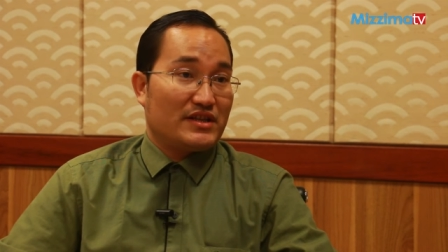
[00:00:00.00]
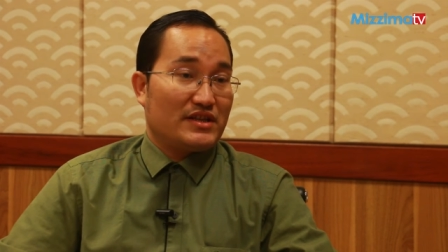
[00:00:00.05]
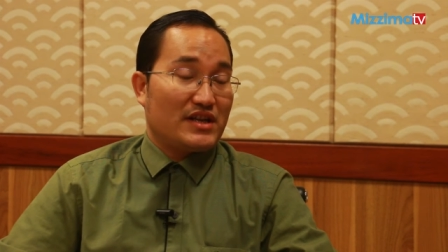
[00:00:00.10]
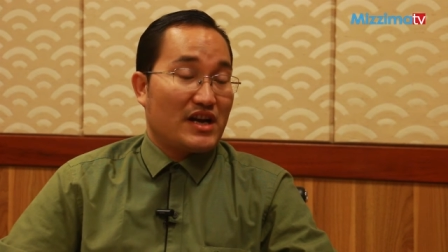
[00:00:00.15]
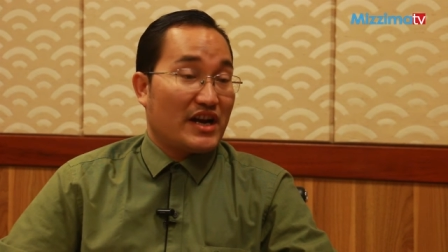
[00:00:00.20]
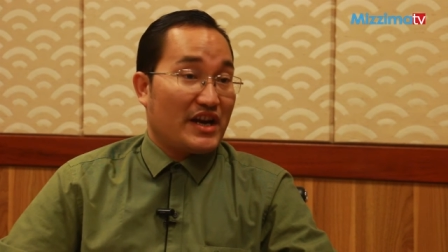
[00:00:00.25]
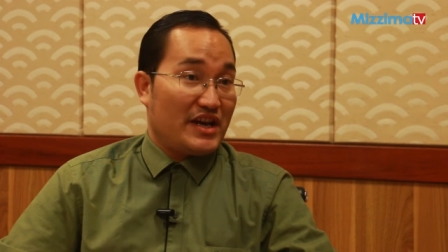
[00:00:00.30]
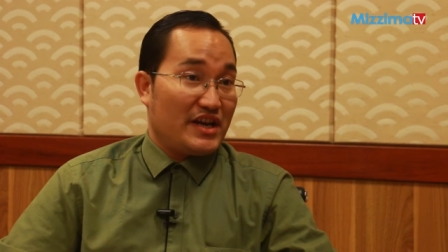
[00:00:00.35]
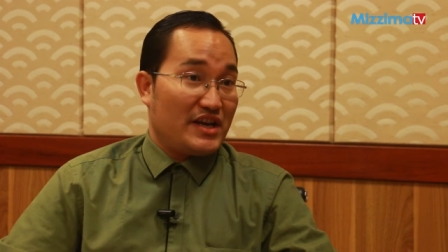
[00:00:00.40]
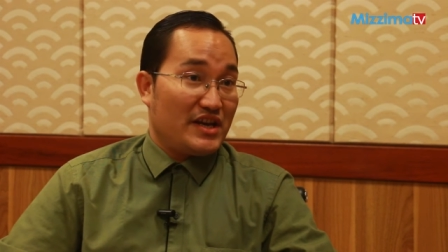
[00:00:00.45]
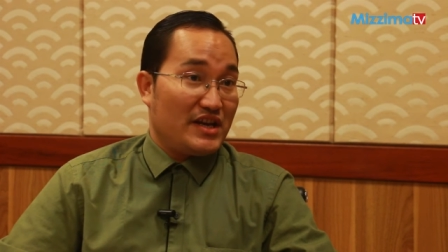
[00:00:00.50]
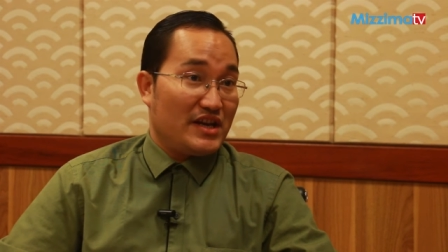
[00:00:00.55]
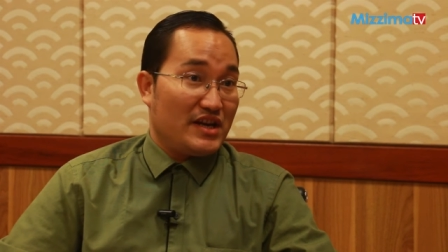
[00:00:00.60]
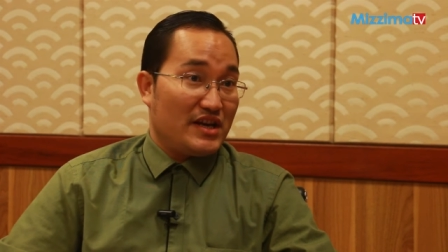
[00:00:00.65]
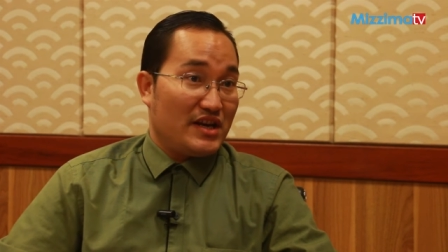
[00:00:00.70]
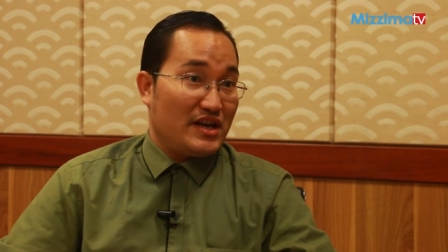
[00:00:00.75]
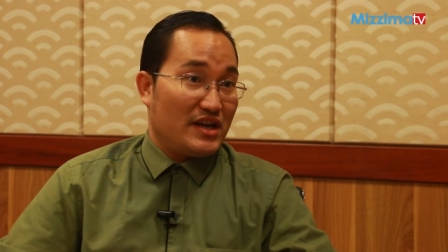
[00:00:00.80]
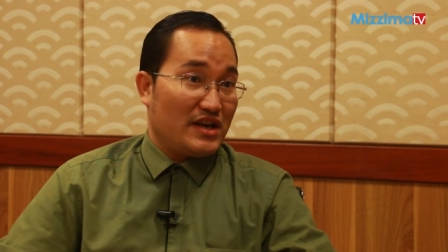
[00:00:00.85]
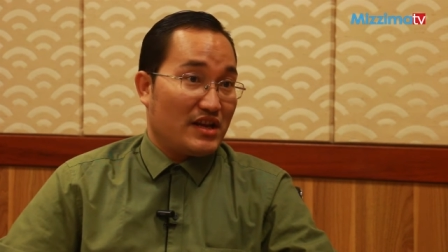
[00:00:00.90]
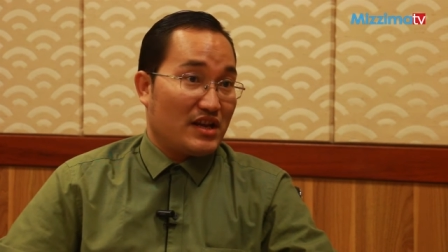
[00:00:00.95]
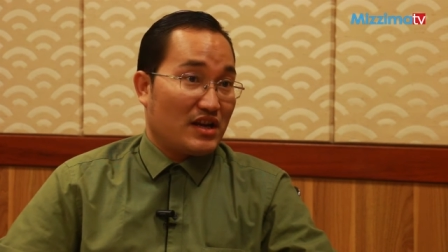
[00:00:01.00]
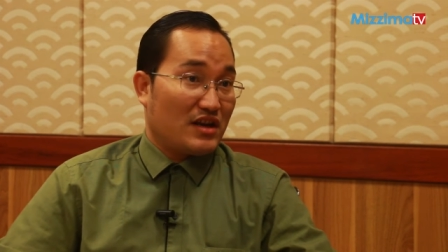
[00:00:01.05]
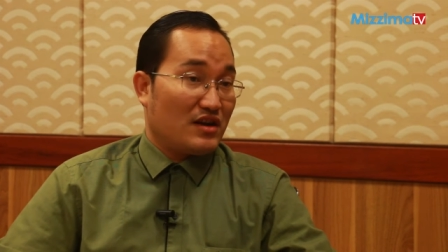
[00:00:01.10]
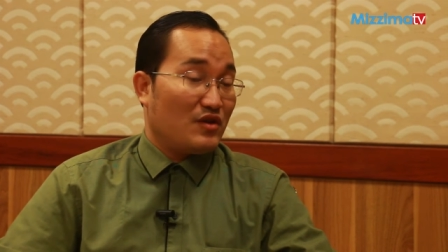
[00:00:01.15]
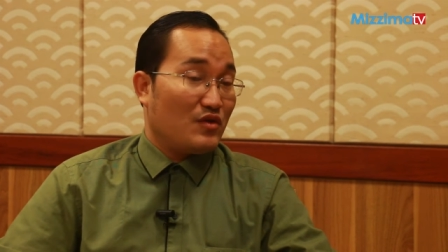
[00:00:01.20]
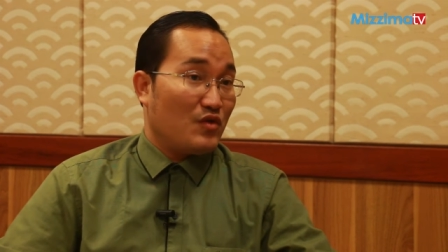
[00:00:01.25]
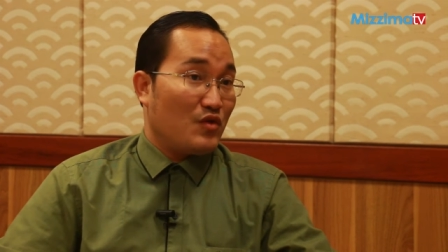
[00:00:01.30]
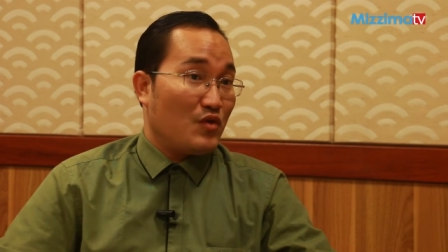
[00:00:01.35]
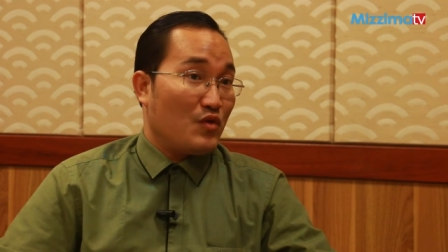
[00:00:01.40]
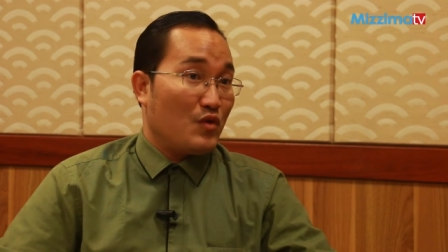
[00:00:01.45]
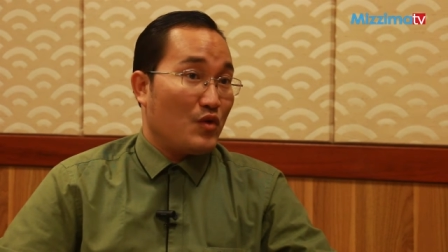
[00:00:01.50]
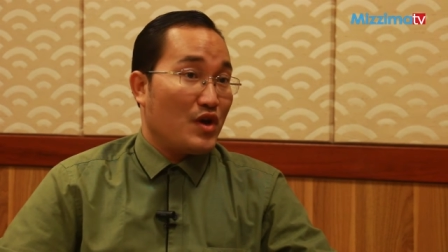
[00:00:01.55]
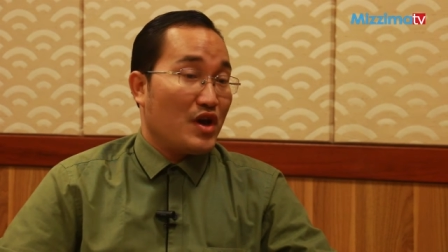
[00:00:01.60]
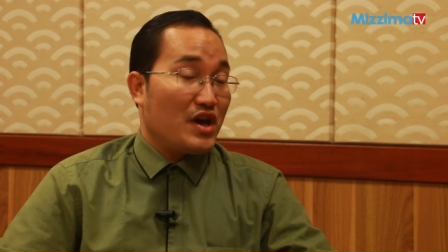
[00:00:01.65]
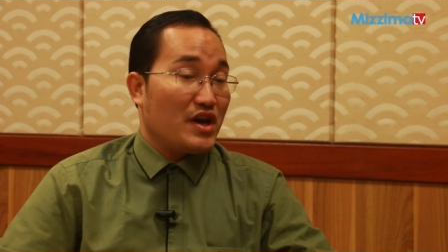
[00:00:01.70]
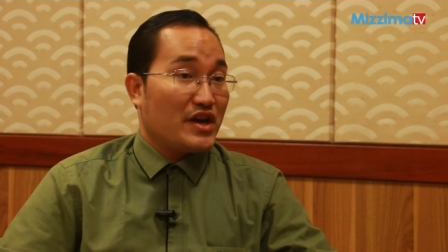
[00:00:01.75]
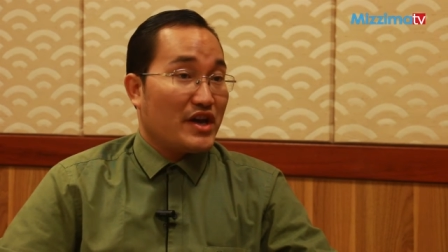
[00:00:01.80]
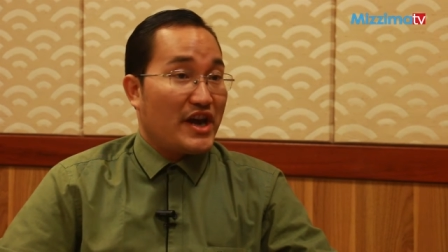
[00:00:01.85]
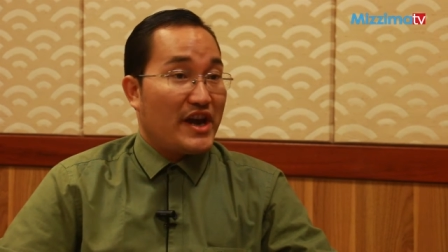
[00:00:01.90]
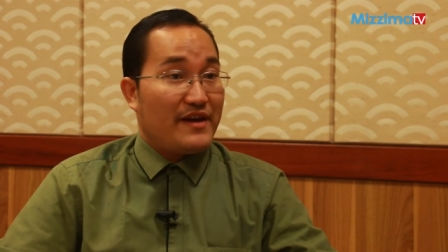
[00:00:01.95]
Takehi Nakao,
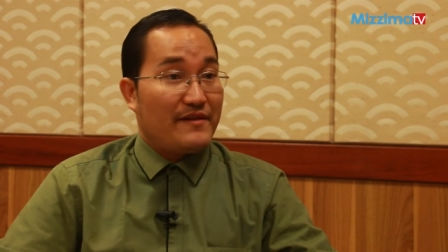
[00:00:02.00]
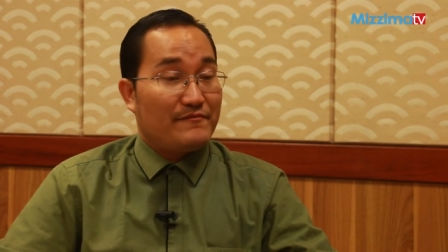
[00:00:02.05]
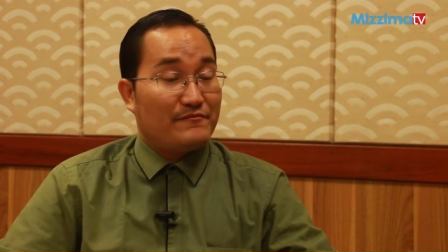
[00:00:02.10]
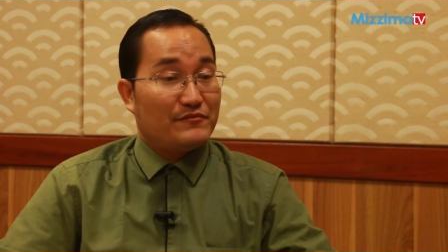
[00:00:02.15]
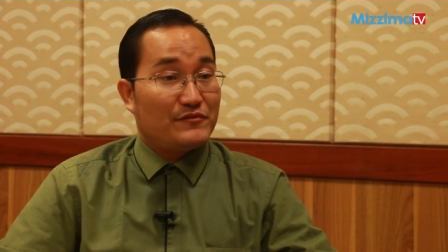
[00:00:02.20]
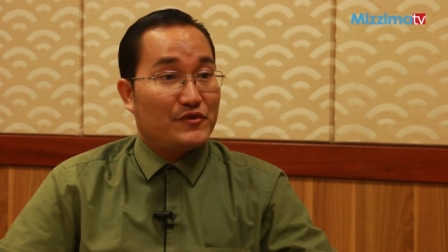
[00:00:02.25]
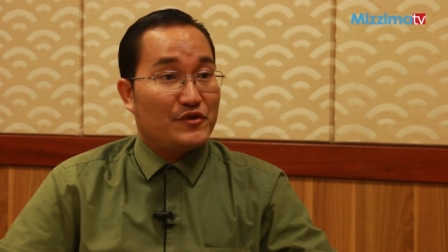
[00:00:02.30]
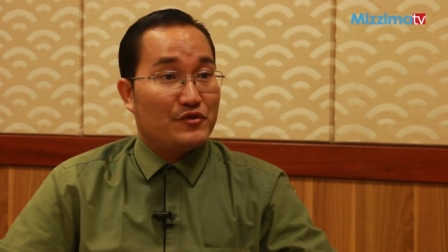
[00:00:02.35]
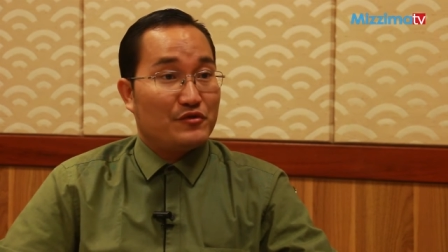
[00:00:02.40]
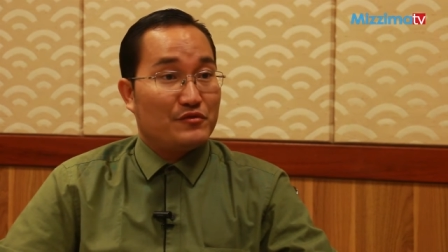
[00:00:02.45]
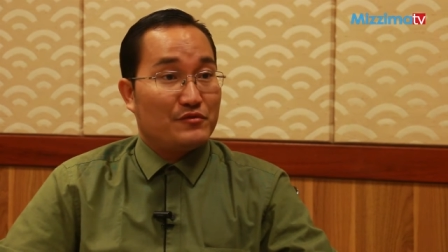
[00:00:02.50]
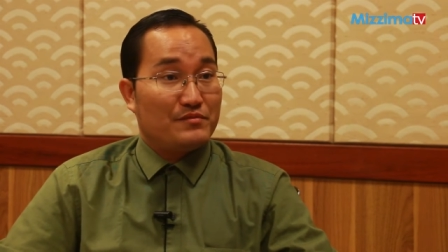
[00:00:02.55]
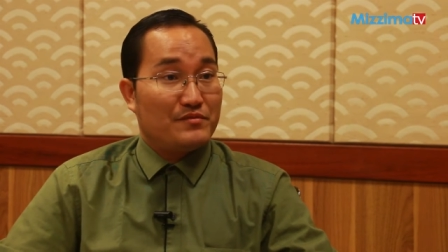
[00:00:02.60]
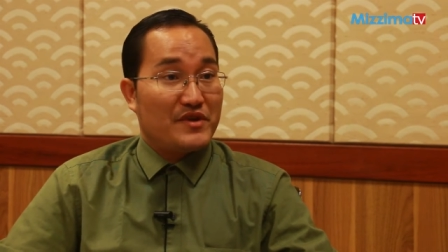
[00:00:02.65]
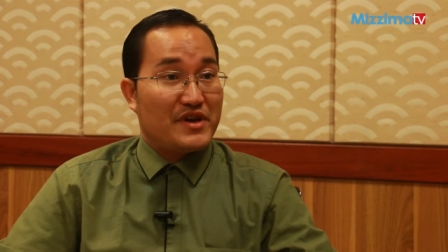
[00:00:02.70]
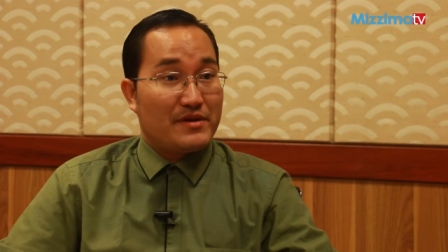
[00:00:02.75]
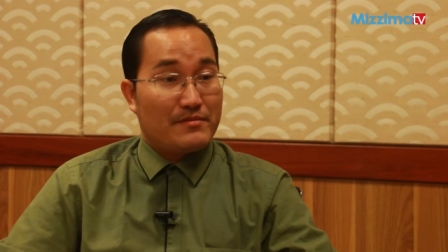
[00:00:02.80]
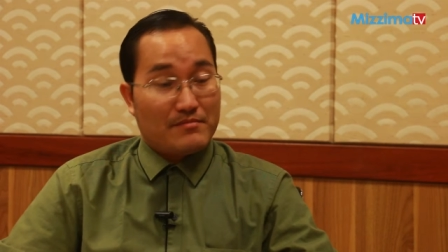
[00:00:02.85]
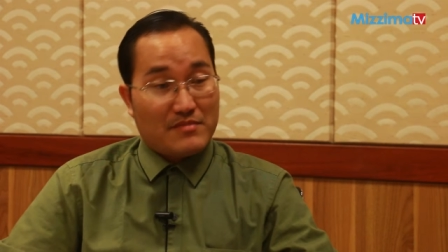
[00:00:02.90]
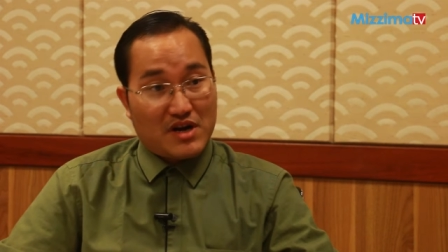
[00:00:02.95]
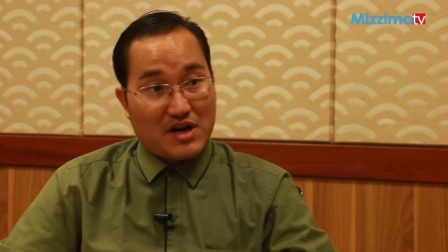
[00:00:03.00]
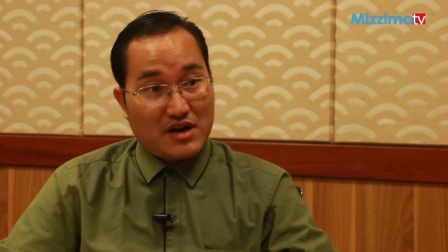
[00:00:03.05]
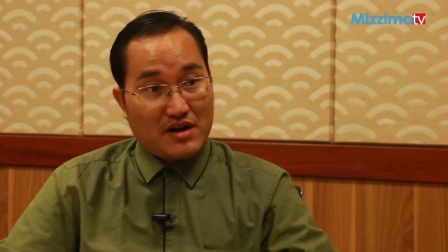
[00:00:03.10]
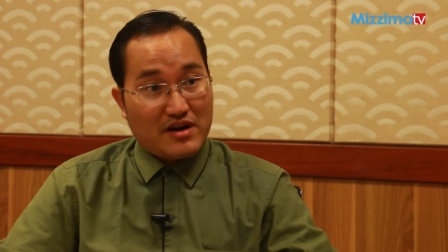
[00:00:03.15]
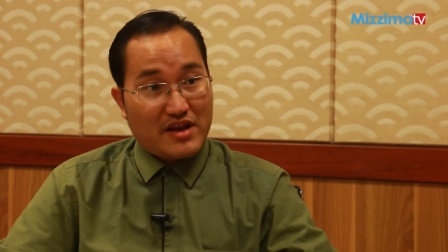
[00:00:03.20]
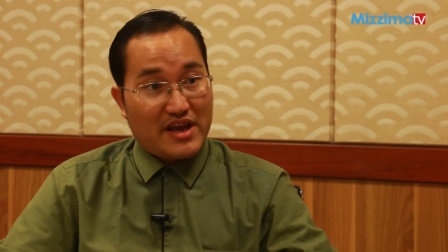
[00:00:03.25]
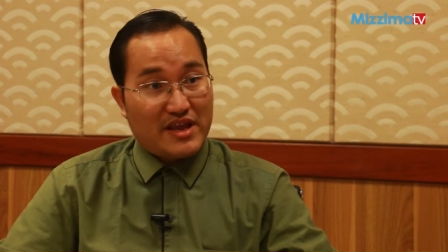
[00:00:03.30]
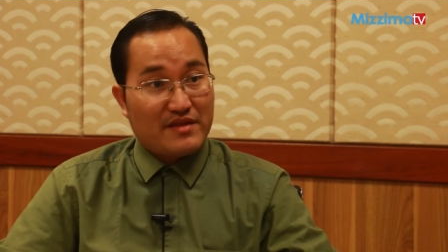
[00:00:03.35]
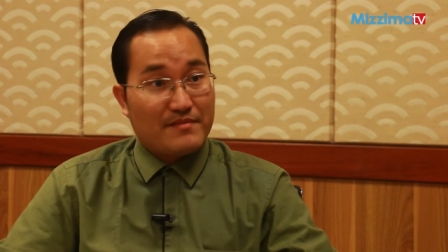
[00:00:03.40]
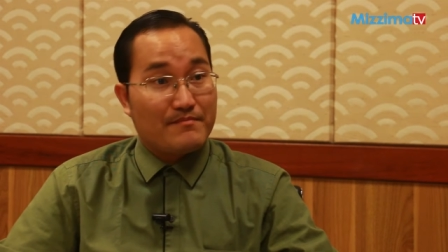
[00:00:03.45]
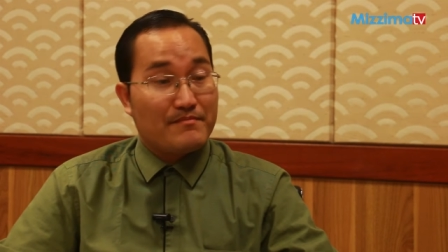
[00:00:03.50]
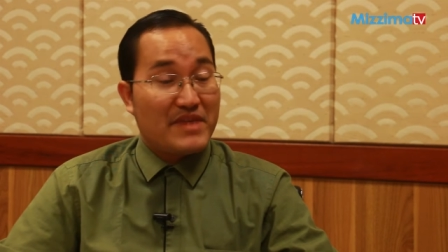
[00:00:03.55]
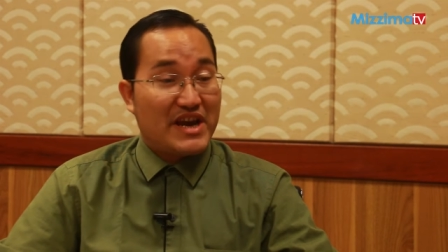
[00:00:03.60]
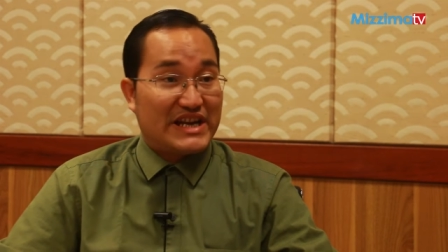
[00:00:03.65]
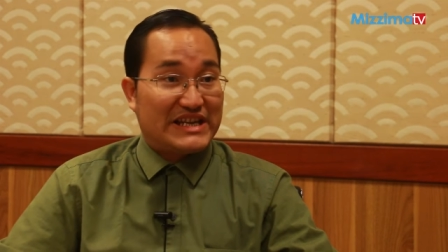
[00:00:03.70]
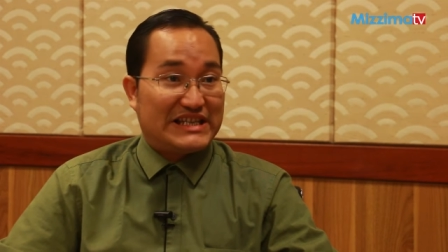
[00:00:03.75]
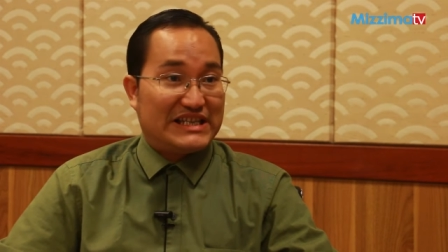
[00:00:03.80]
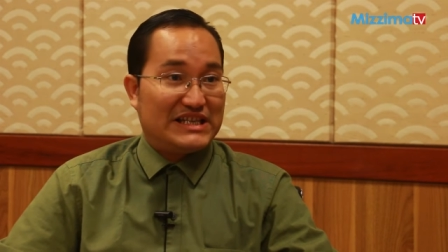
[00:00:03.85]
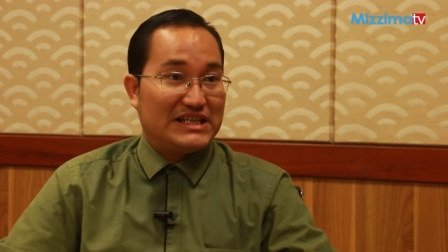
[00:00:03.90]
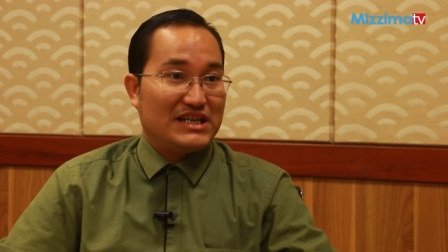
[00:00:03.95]
came to Myanmar in the
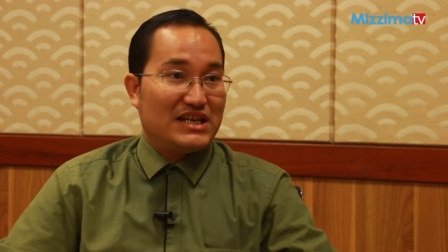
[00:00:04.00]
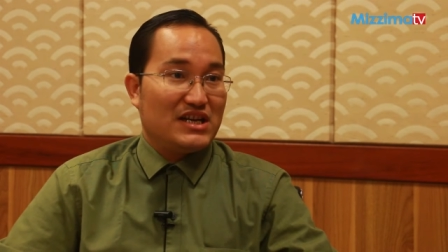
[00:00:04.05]
mid